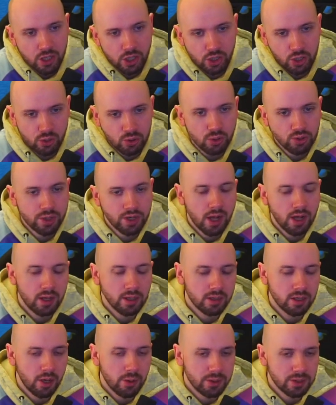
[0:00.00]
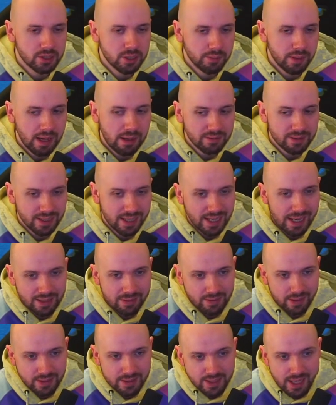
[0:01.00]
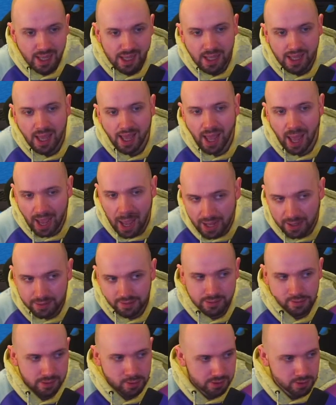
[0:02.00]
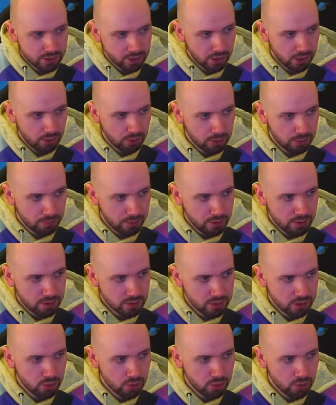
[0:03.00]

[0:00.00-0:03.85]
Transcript: you're not going to be able to hit this and secure the boost.